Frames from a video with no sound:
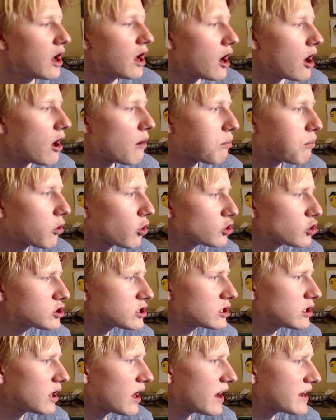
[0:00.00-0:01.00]

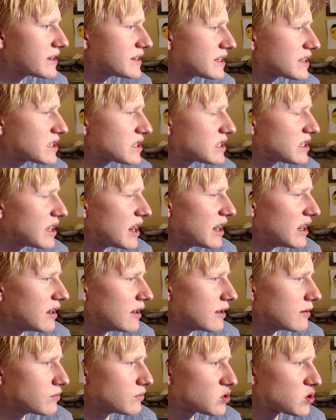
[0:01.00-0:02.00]
Personalizing
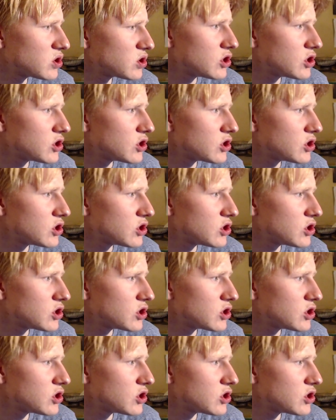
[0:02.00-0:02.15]
stadiums.